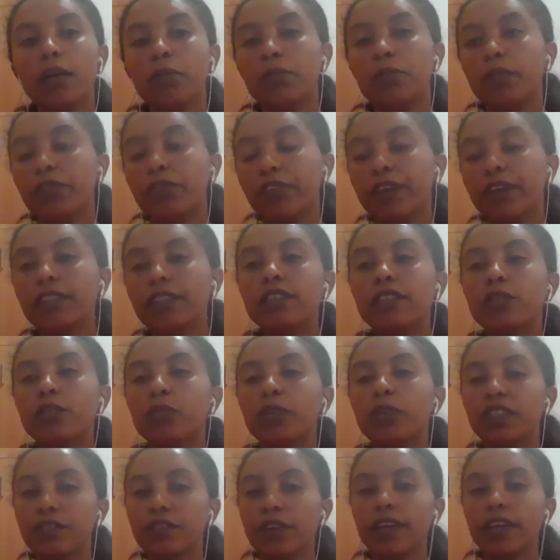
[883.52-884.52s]
first
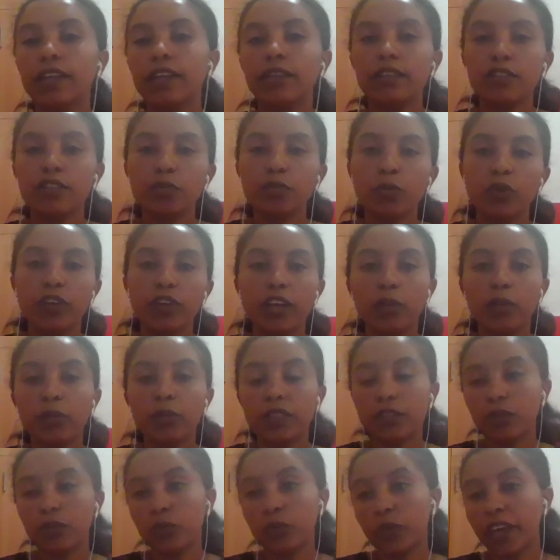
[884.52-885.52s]
we train this model
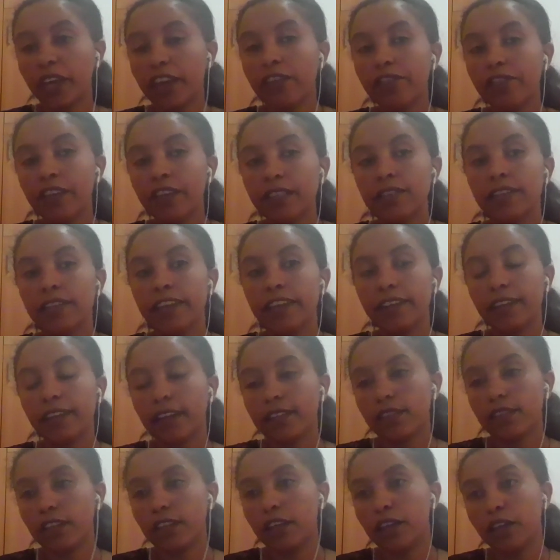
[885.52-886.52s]
with UTK face
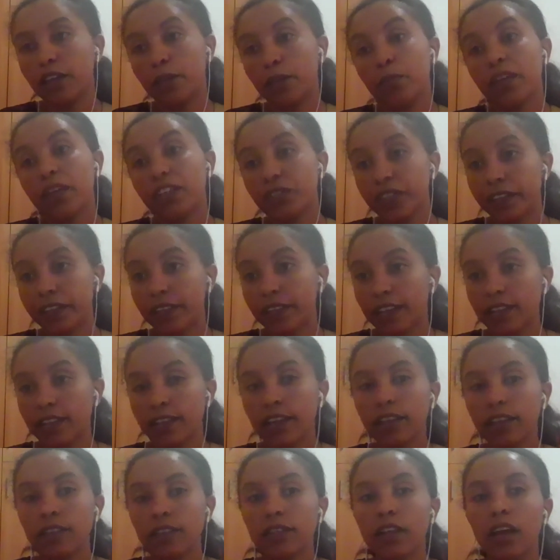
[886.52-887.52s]
data image
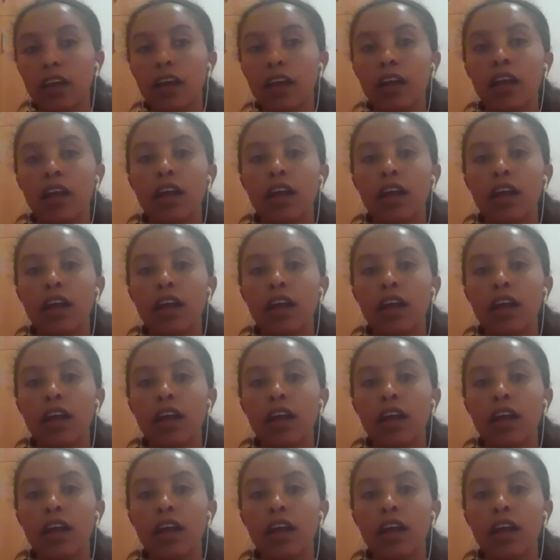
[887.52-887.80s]
dataset,